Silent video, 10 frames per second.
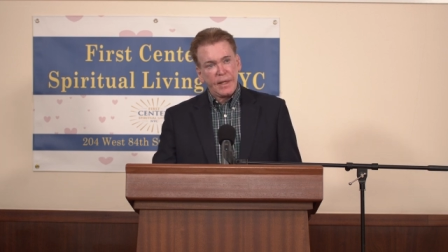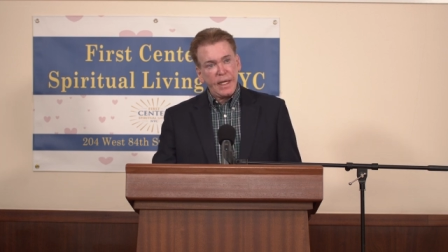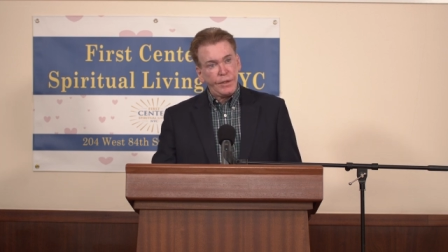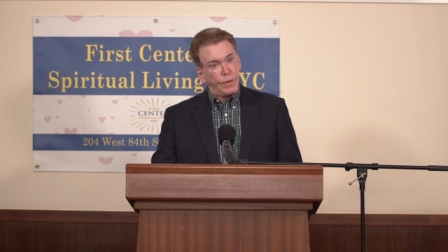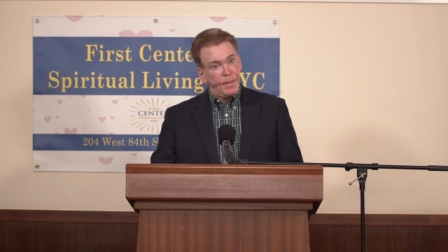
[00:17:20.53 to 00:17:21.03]

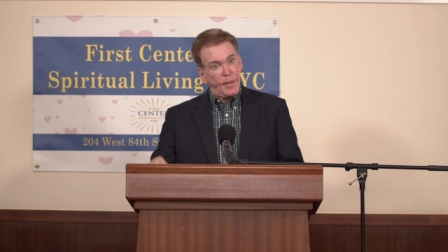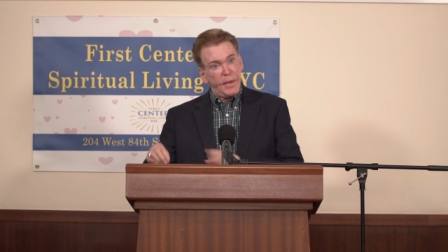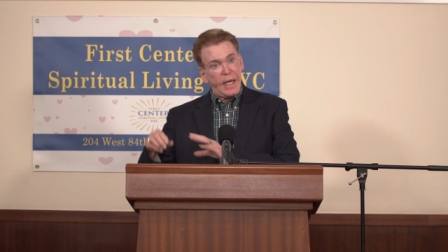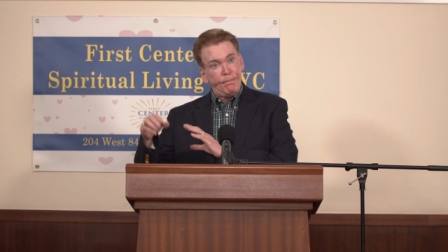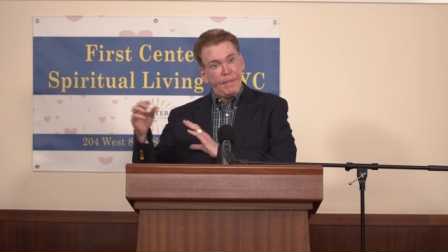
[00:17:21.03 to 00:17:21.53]
And
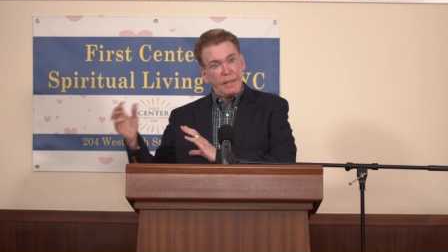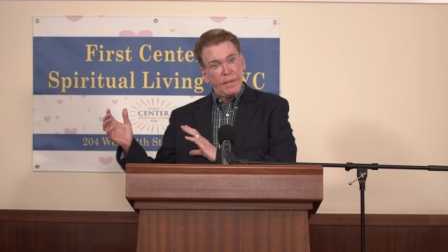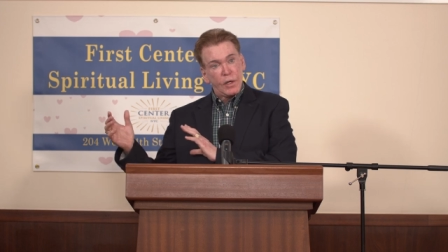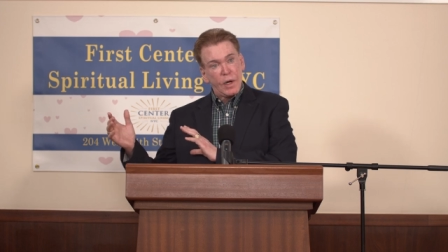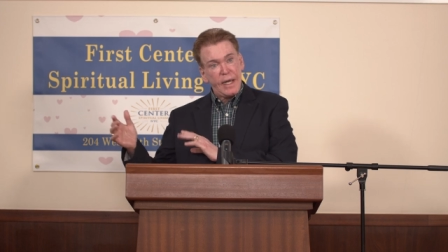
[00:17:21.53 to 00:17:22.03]
remember that big
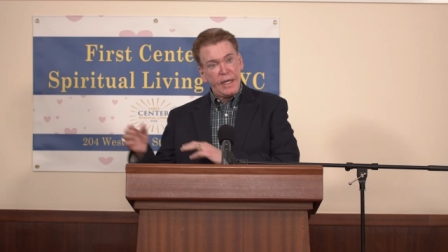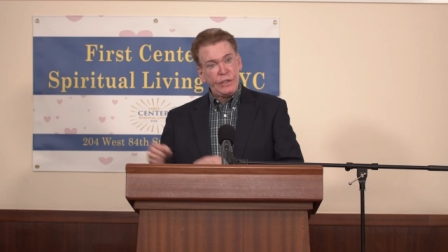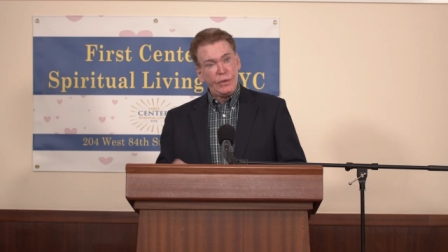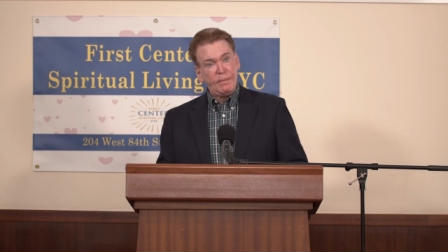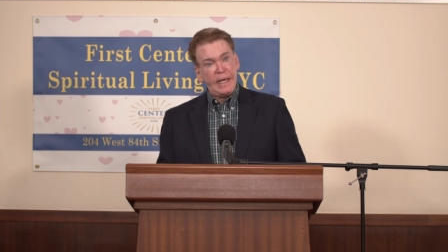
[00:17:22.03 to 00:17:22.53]
mirror I
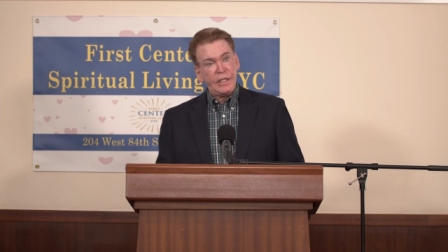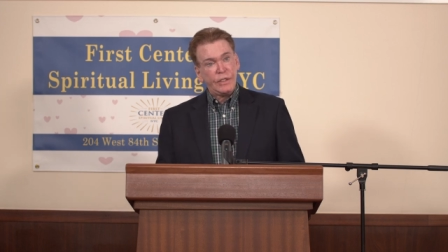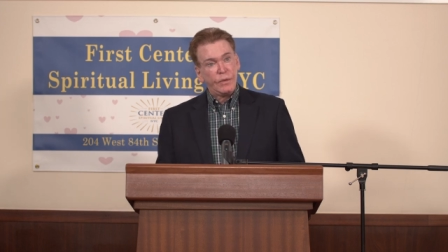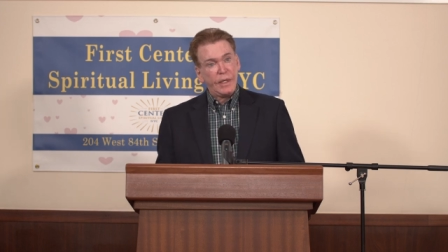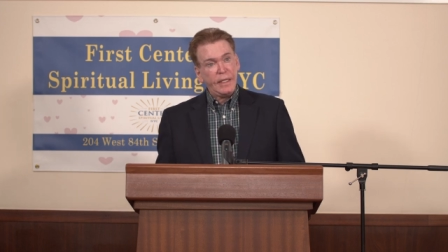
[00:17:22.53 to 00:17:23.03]
had you
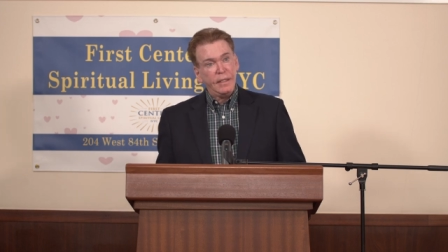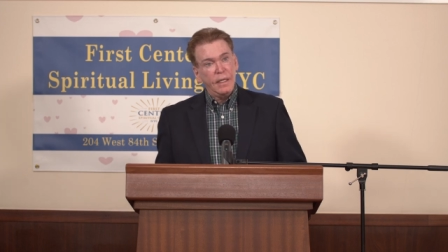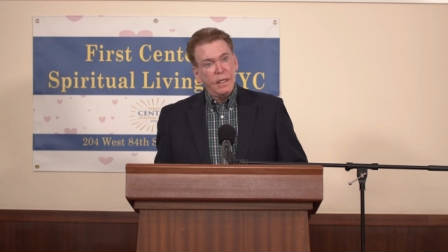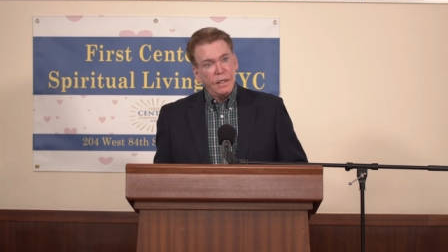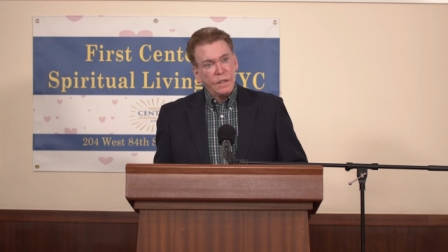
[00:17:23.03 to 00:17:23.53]
imagine, right?
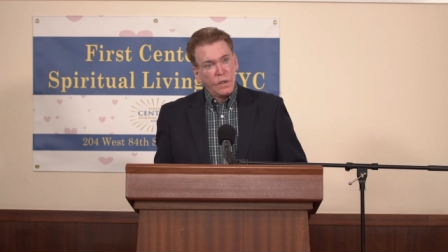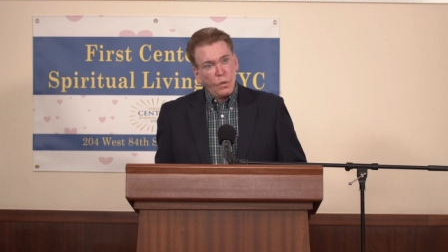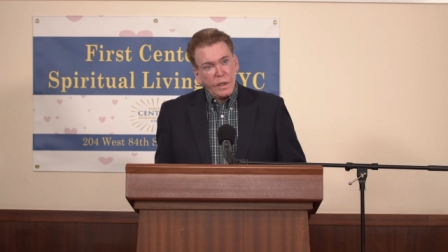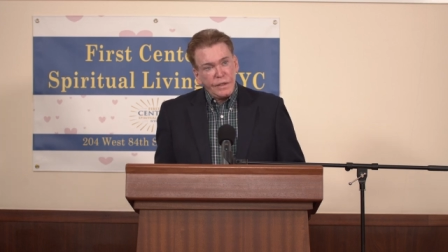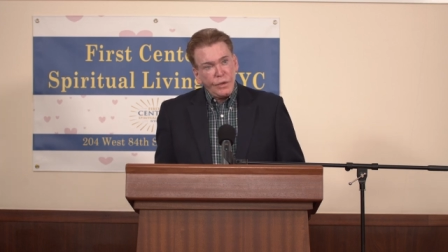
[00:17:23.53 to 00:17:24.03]
So
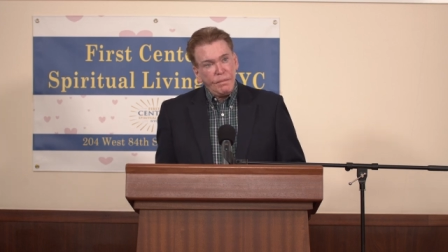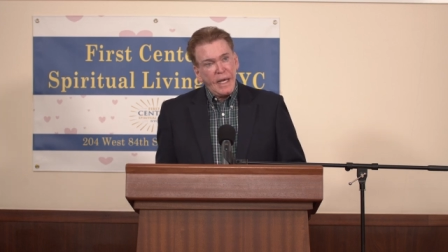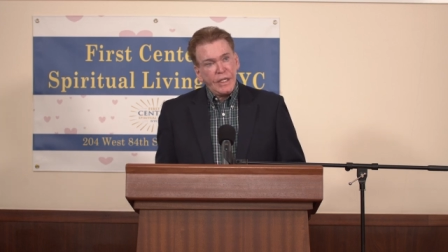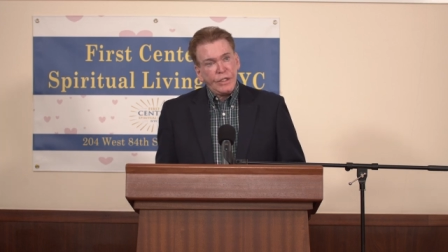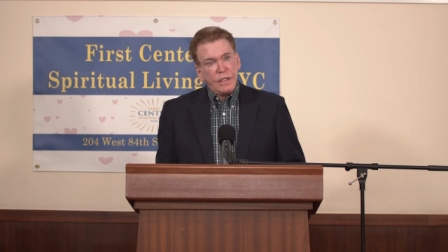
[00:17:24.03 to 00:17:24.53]
what do you
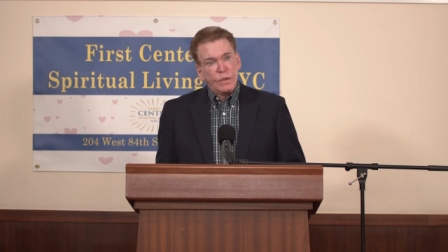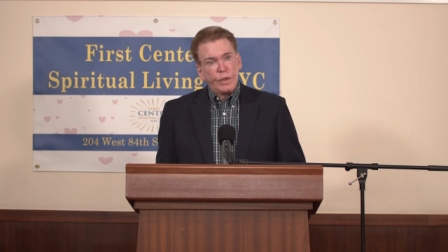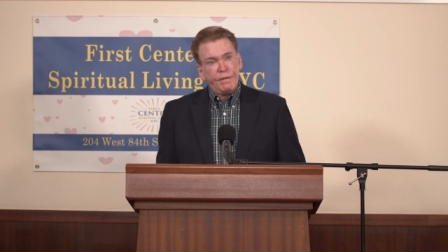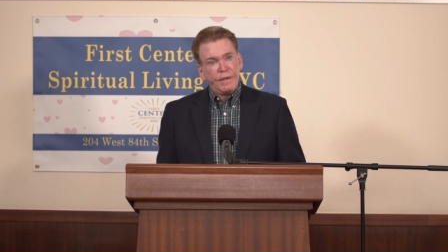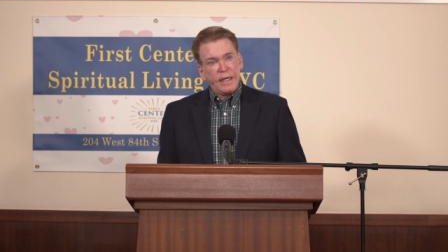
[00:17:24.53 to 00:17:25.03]
imagine is
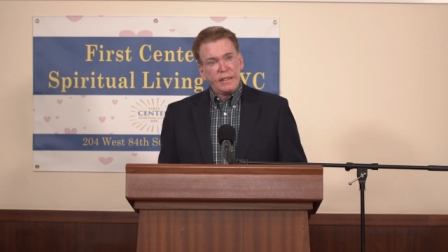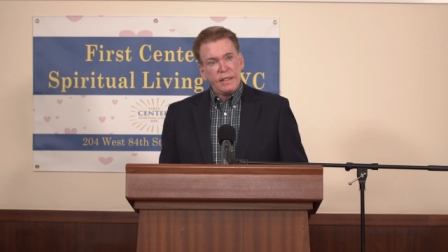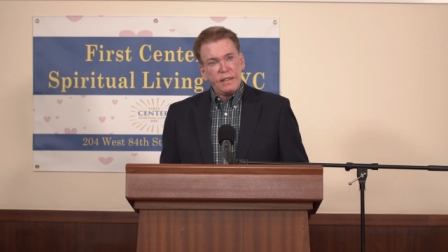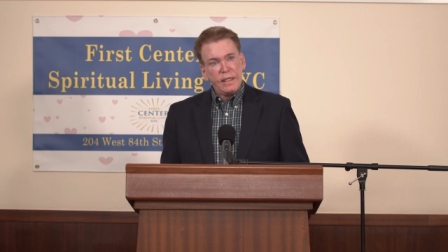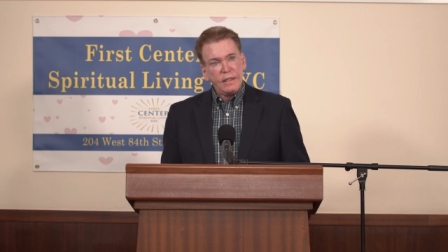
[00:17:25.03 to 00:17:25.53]

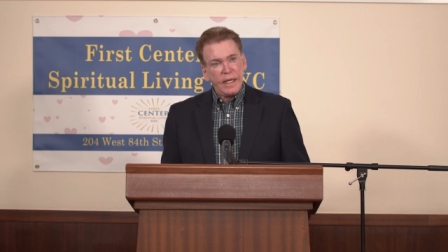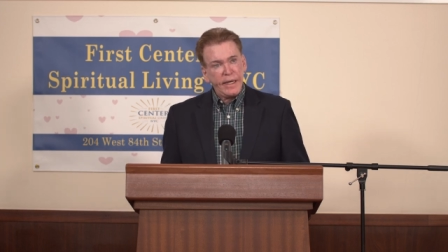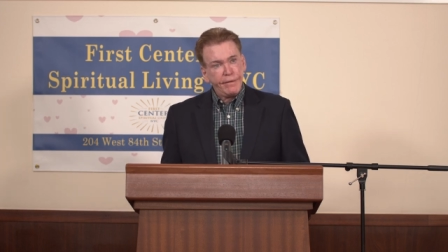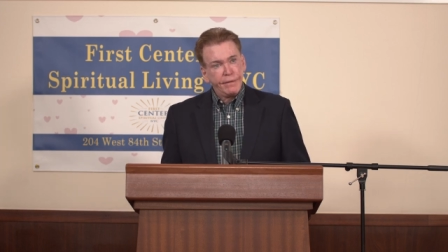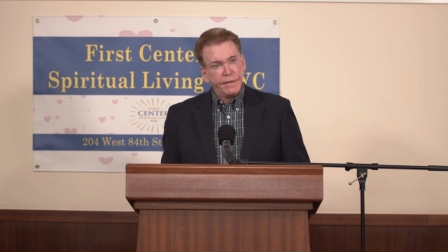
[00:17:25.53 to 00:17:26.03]
reflected in
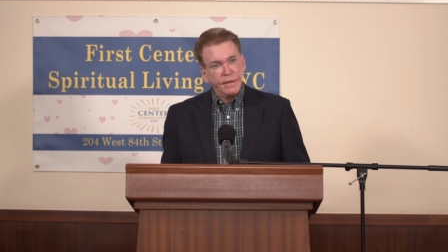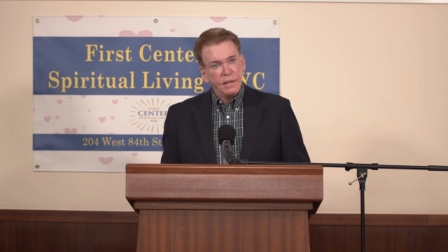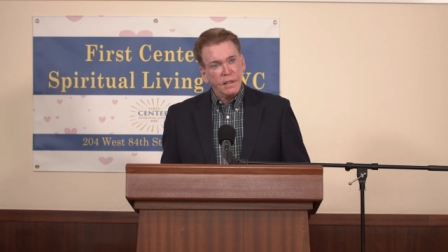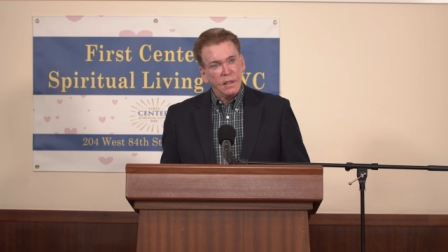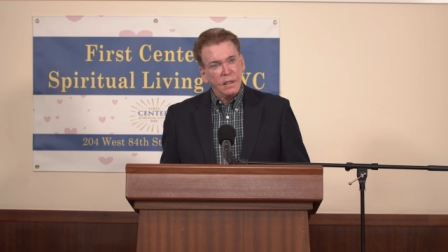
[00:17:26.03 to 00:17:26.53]
life
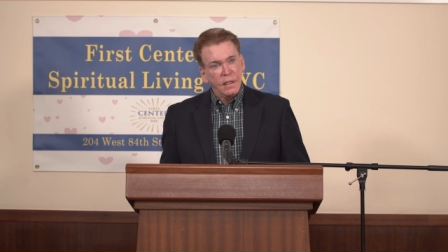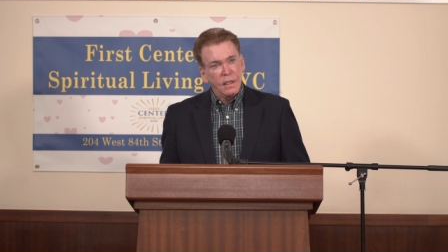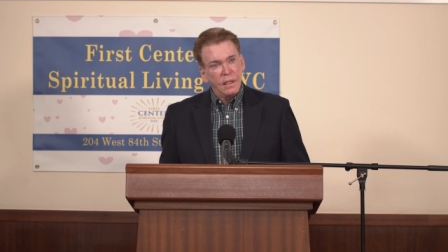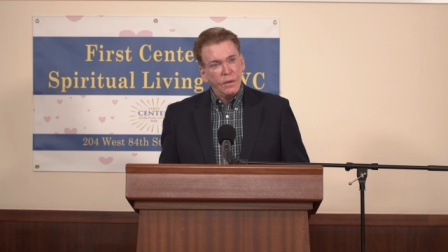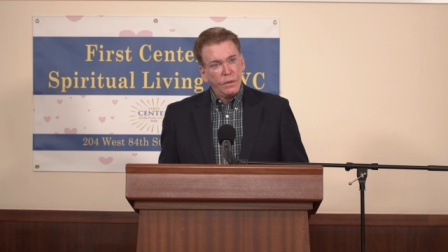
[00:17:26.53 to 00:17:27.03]

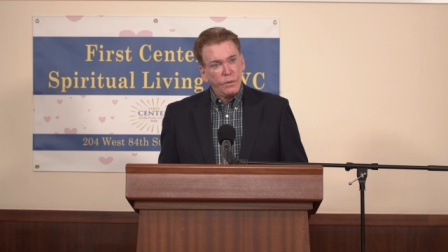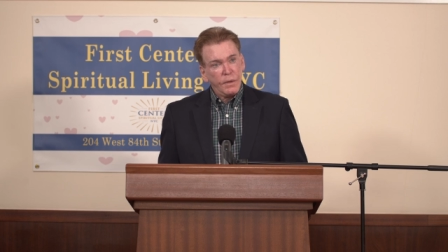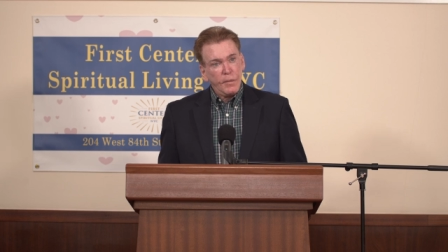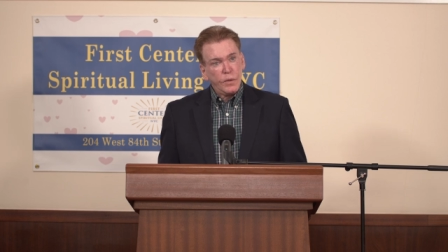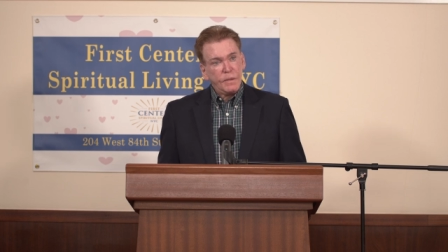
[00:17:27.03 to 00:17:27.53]

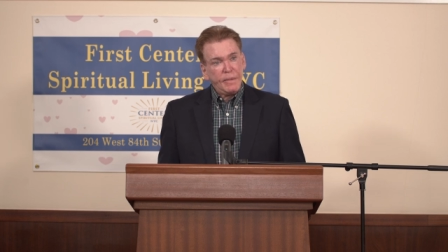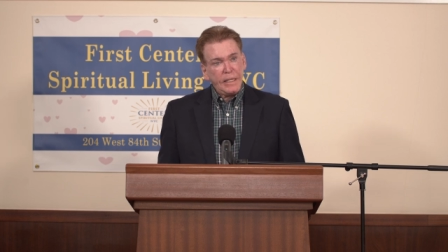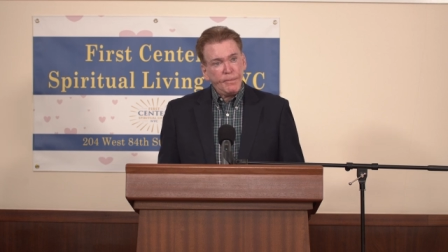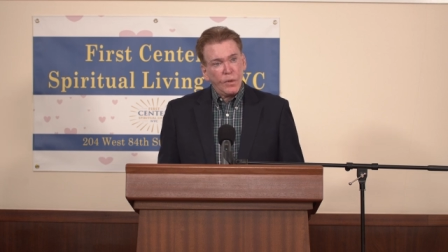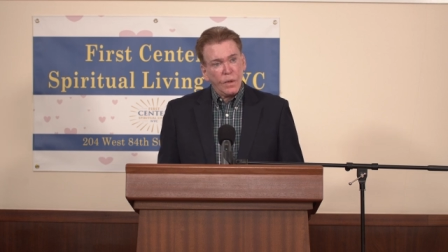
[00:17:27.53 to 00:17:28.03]
with most
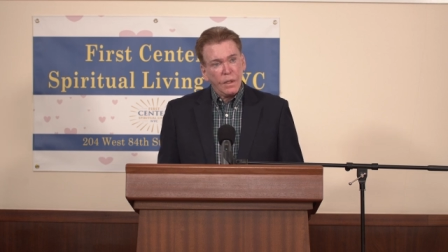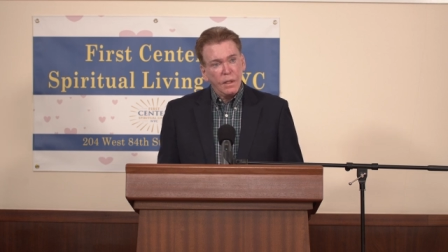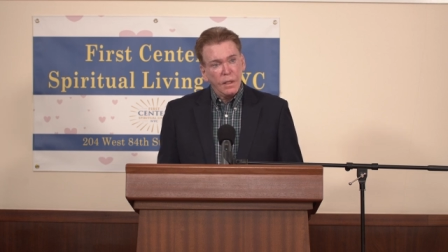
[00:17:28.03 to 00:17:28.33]
people?